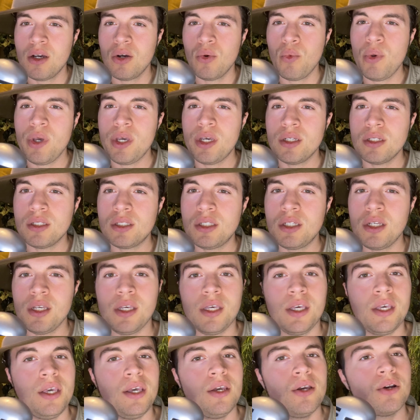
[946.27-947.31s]
we can see
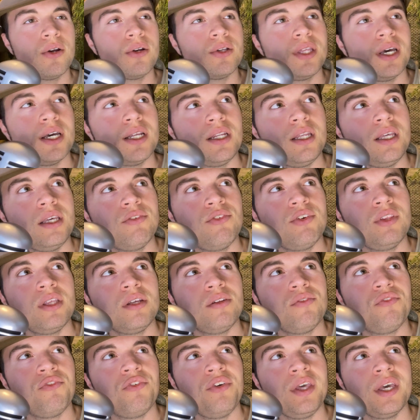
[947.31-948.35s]
here that even
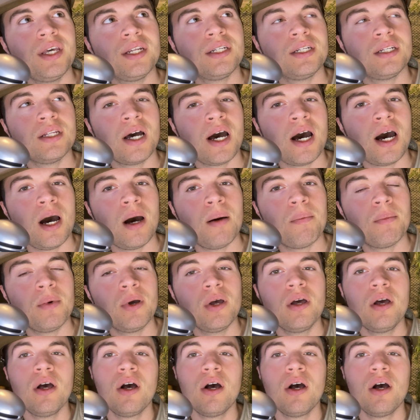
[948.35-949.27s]
in Vietnam,